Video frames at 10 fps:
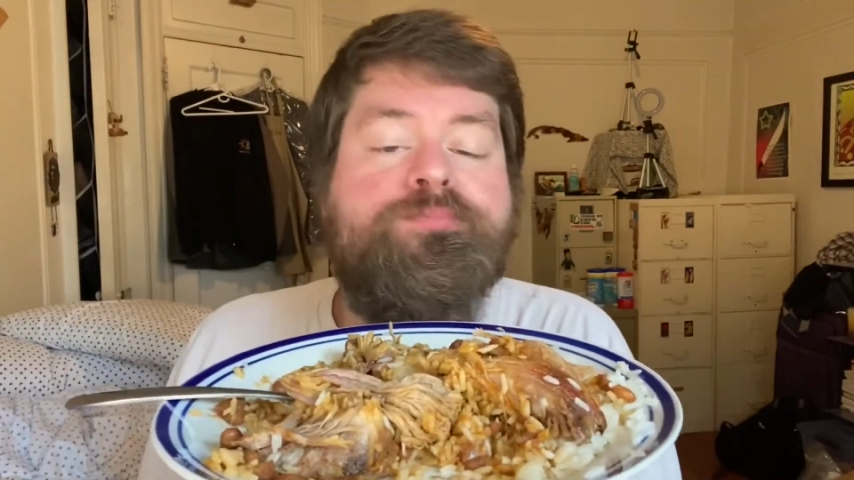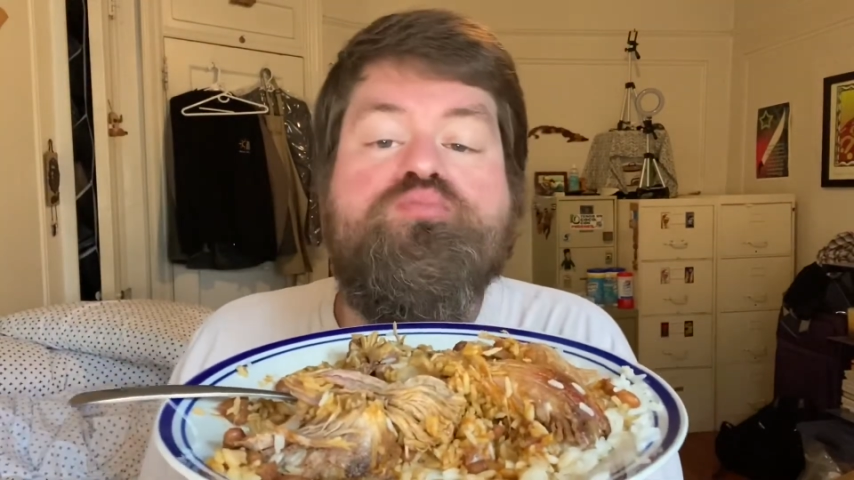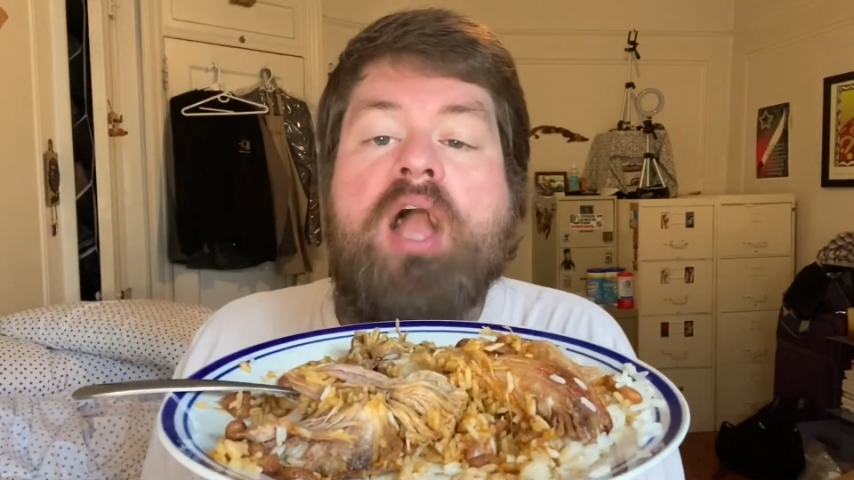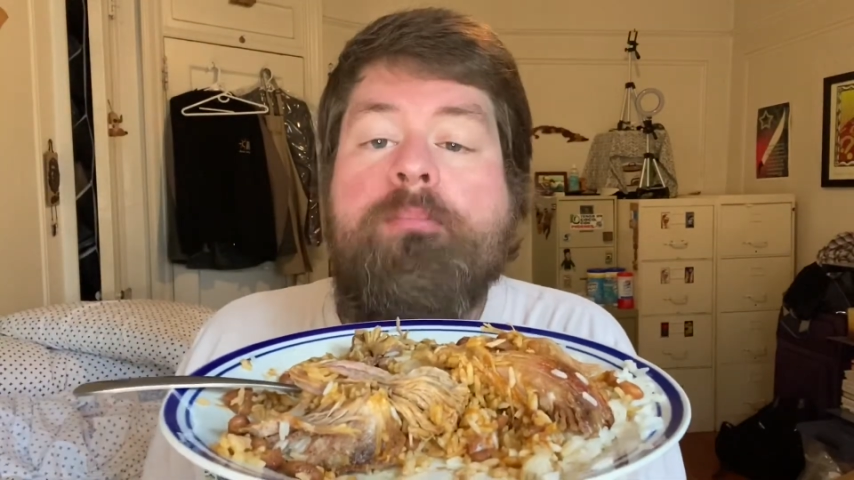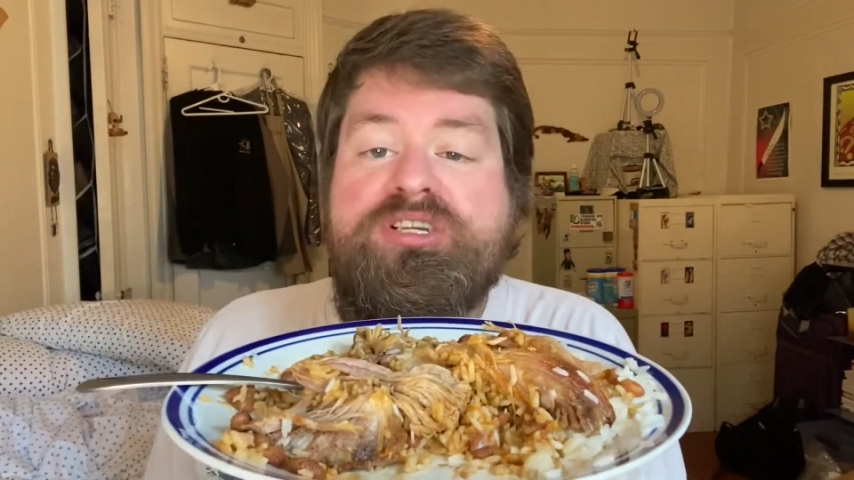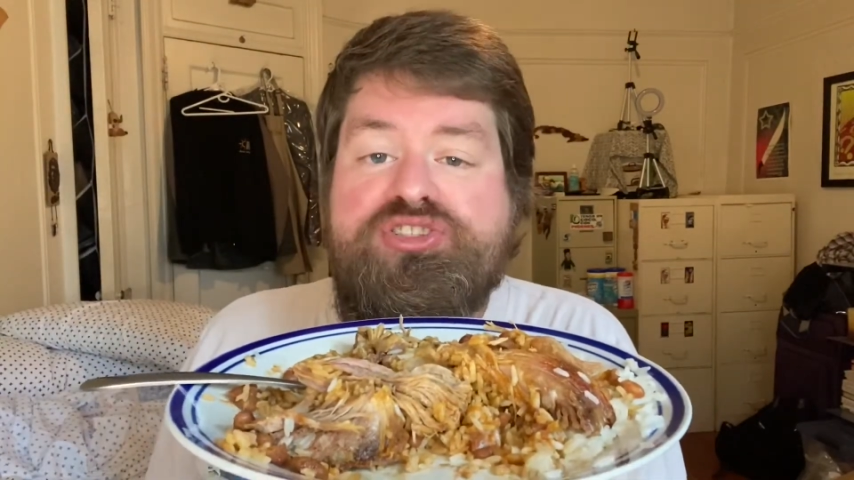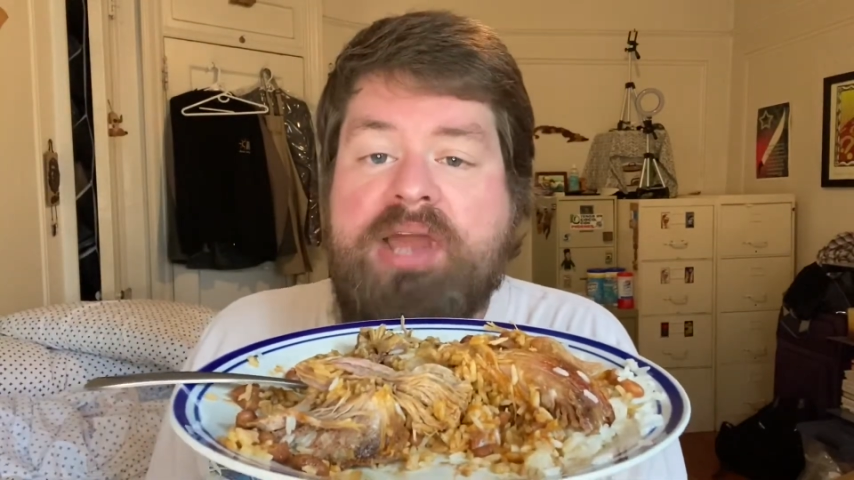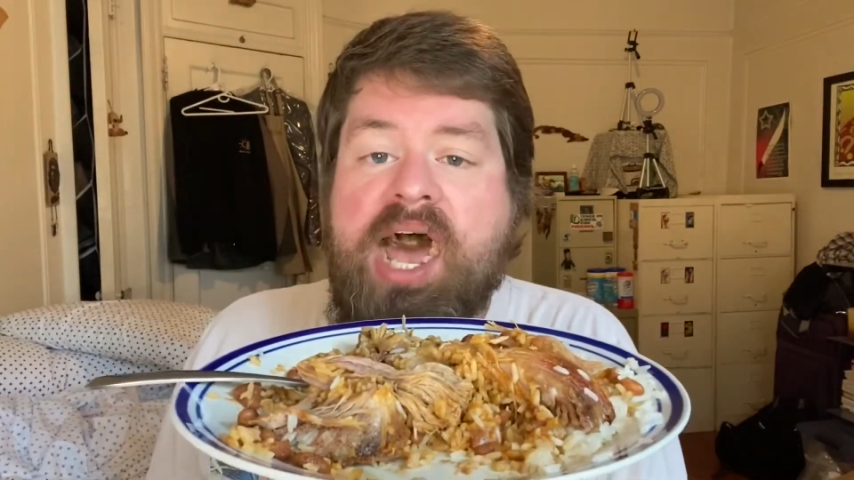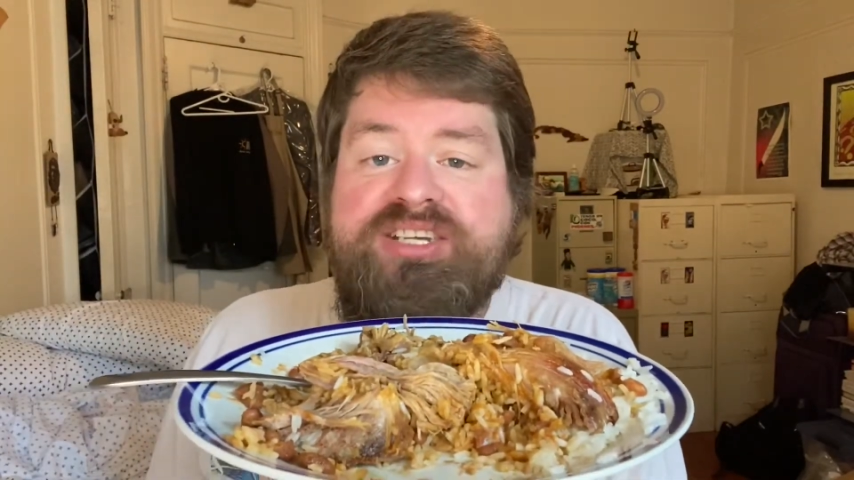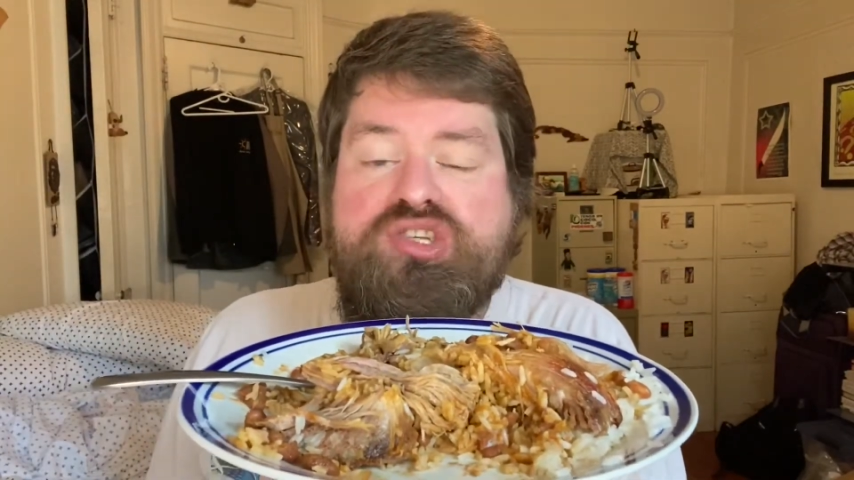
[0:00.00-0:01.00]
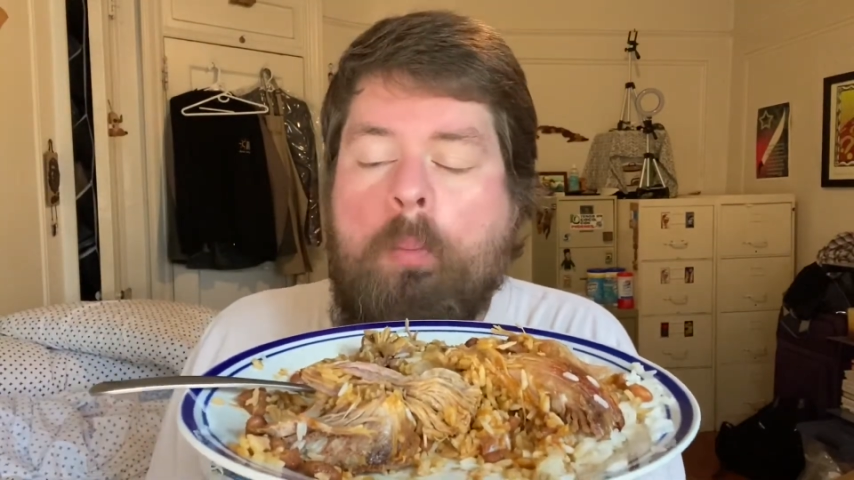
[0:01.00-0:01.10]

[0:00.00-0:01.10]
I miss you guys.